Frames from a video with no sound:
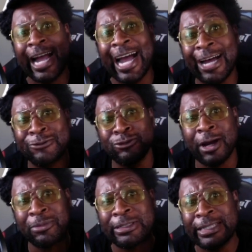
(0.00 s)
I'll
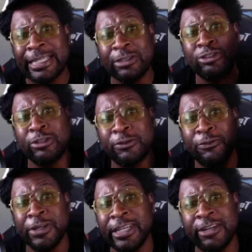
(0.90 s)
drop a link to a
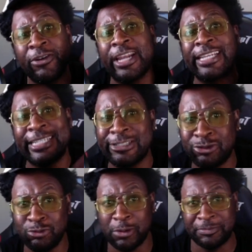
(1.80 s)
video that'll get
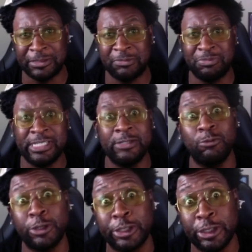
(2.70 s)
you up to speed
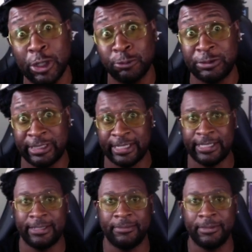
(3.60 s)
with no time.